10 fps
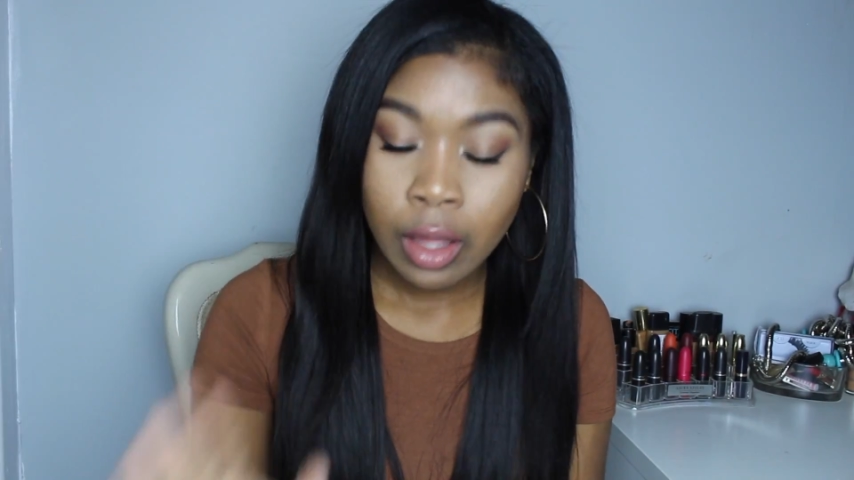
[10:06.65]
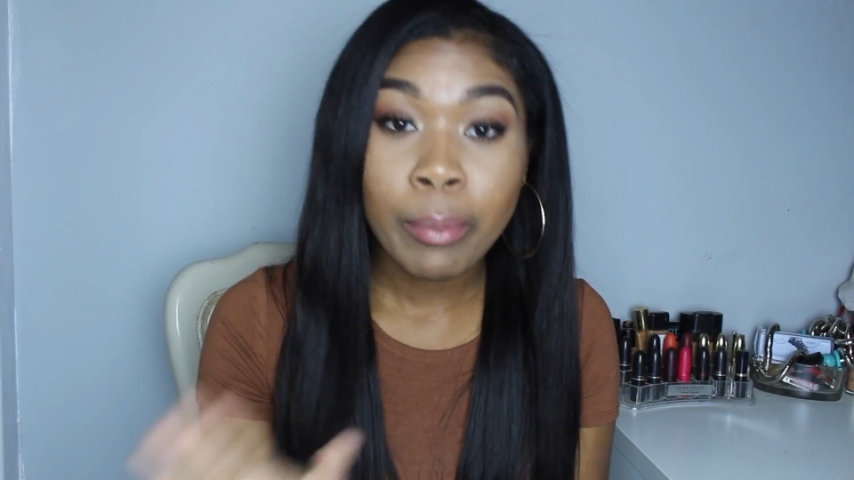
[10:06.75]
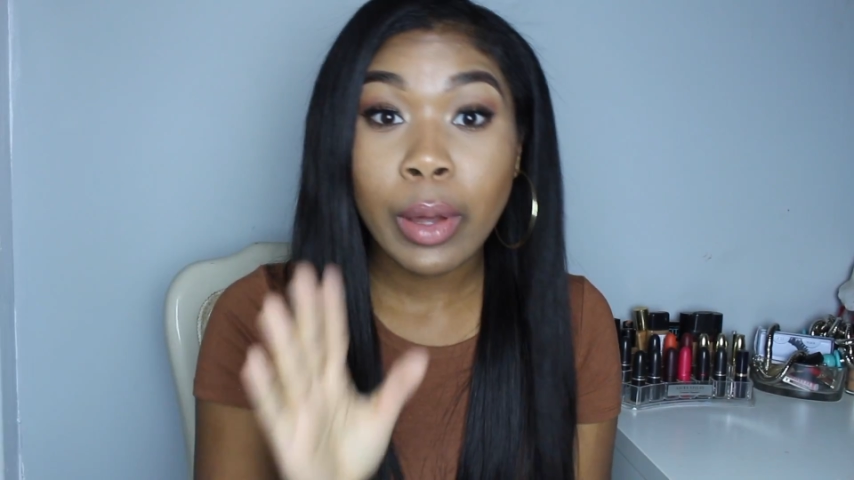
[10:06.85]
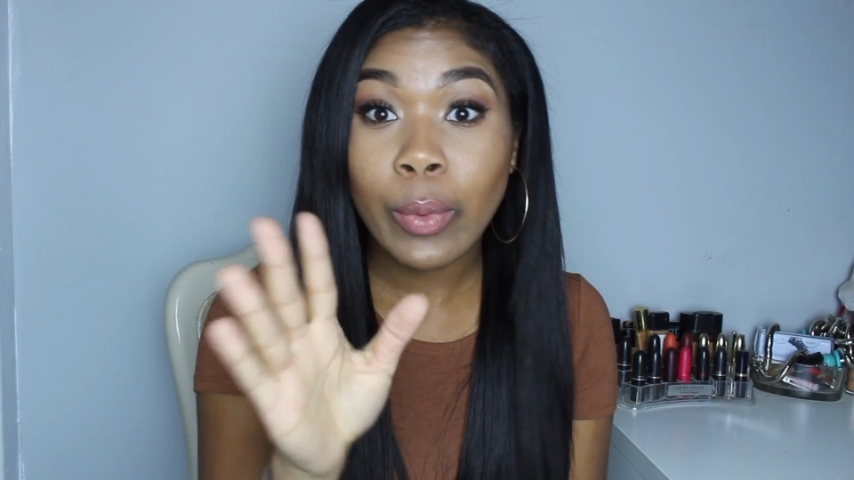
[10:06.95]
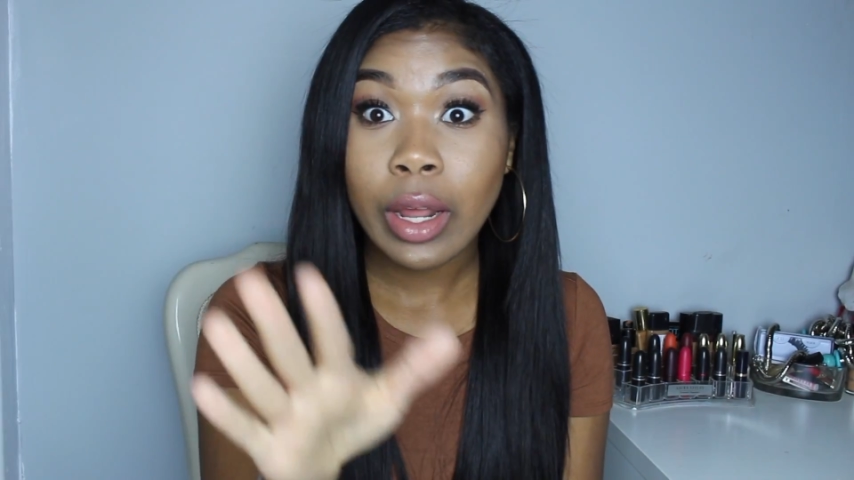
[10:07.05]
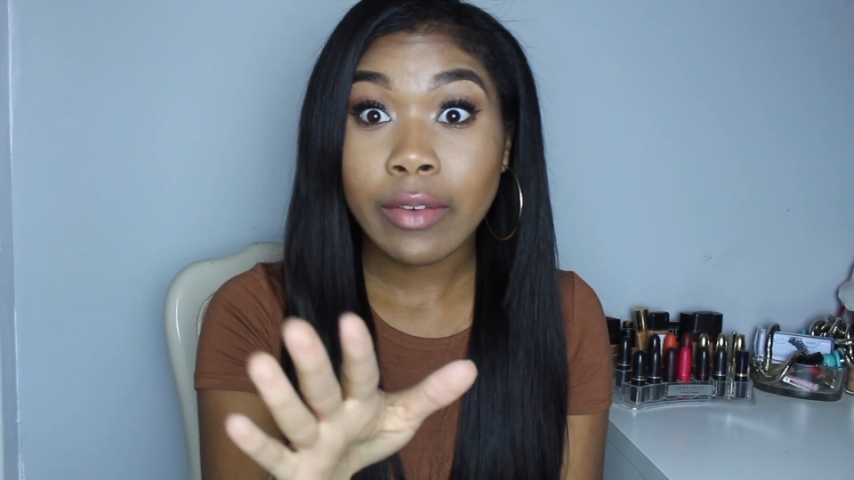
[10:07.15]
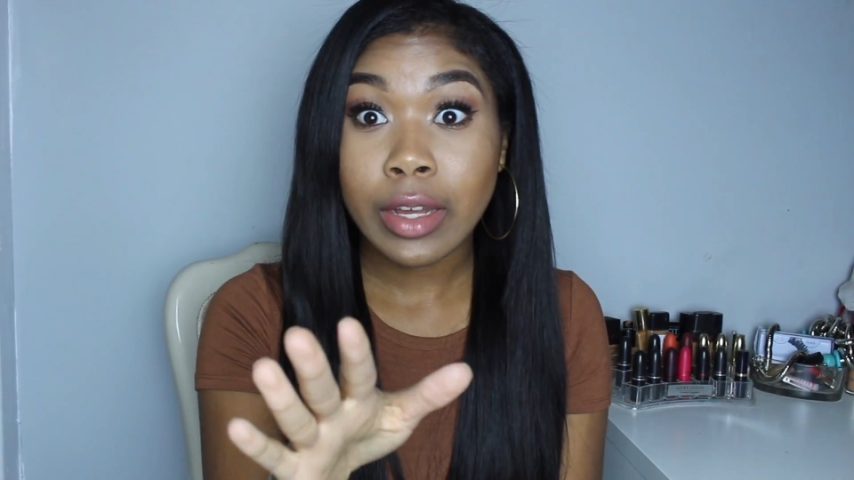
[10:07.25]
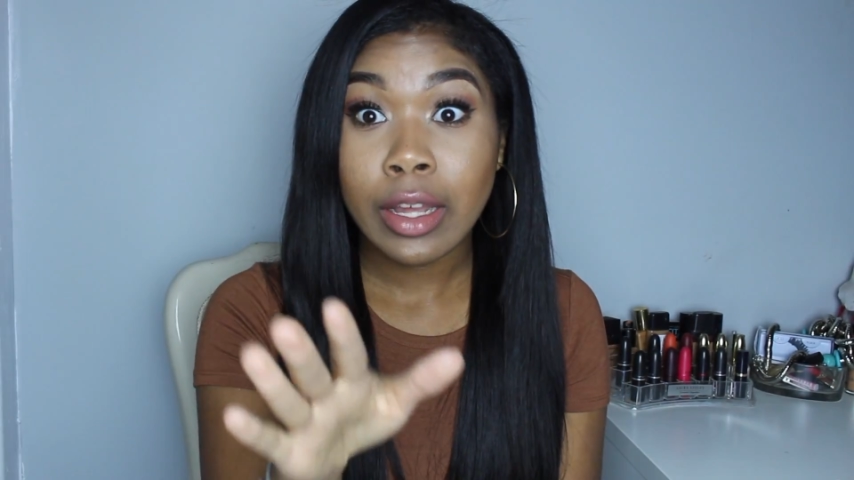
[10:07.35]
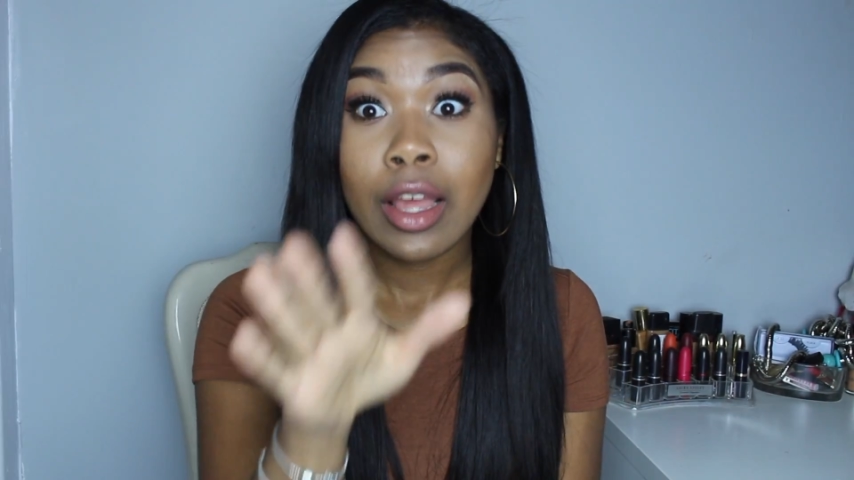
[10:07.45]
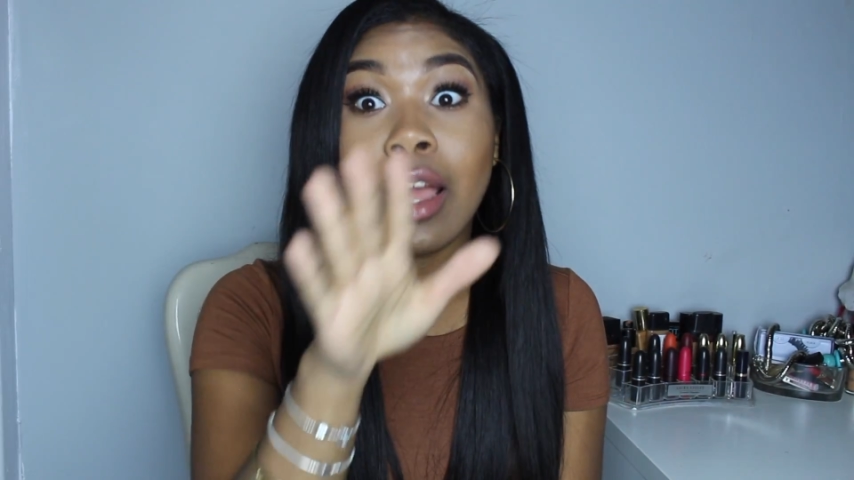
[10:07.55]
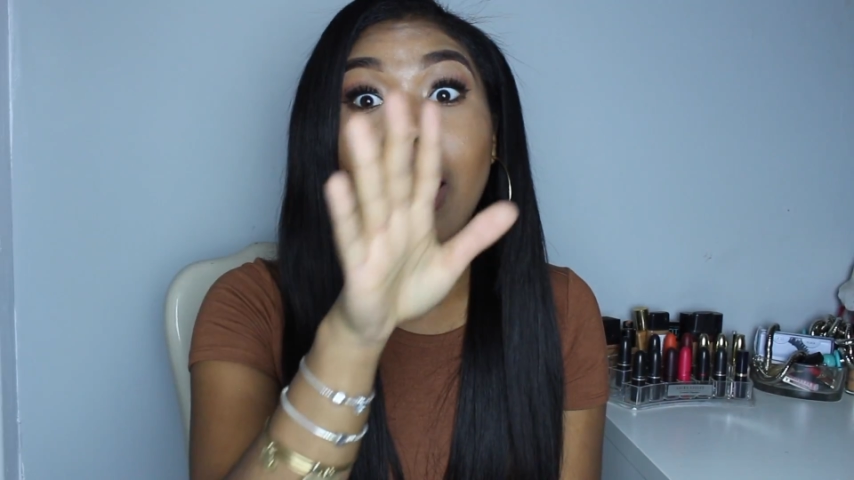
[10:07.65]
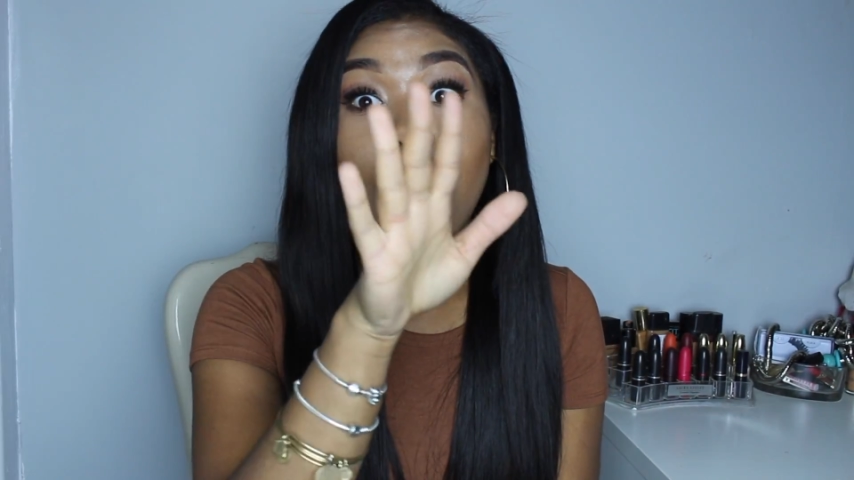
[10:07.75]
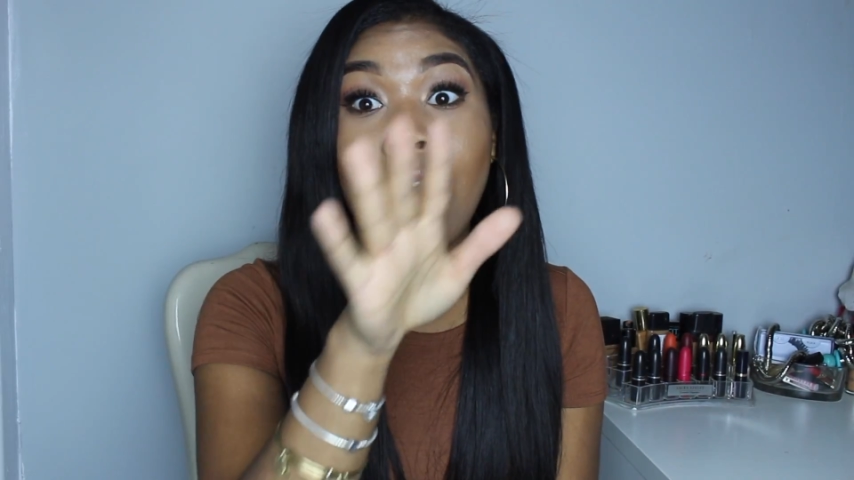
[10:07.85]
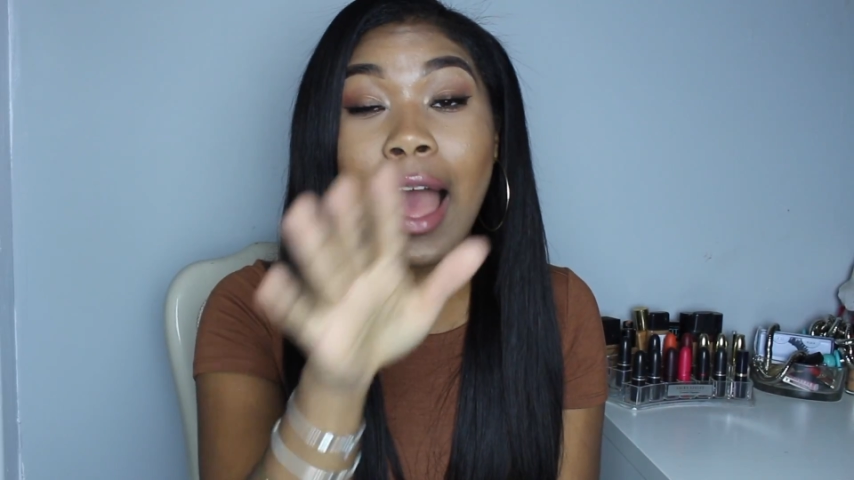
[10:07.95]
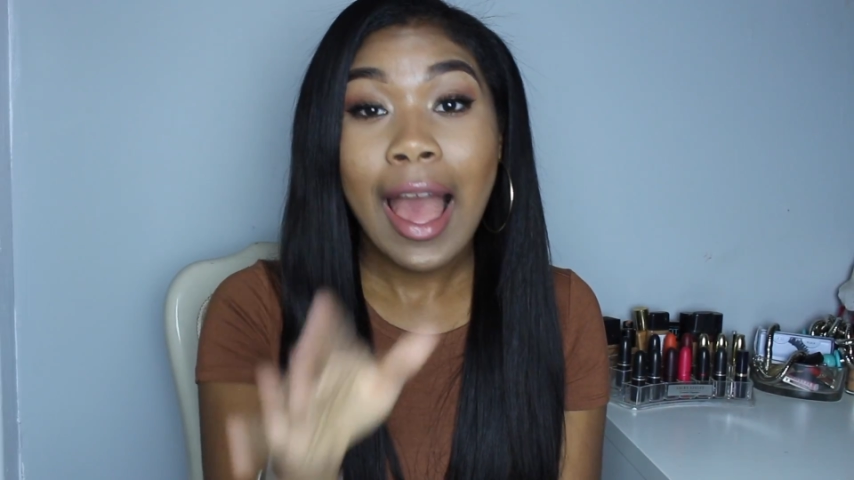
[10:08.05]
But whatever.
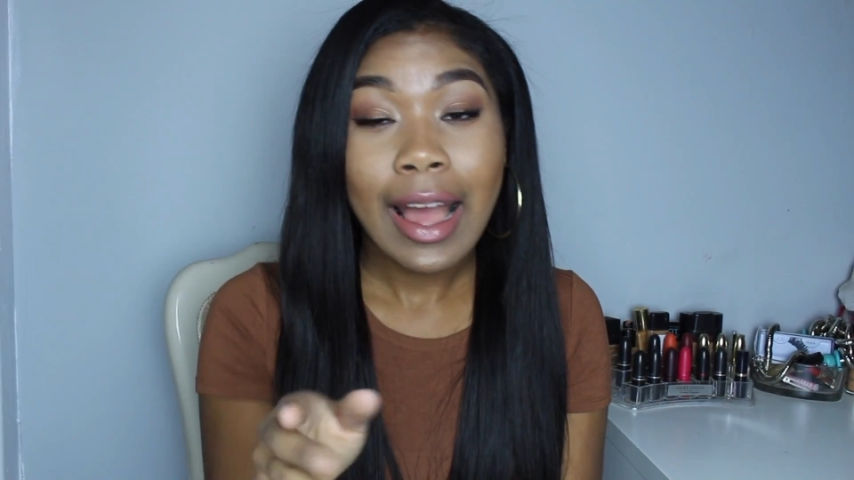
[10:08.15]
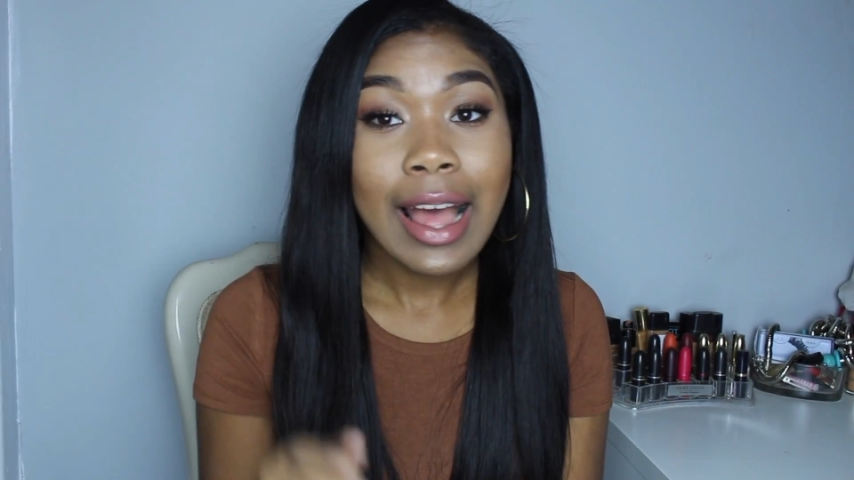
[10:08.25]
I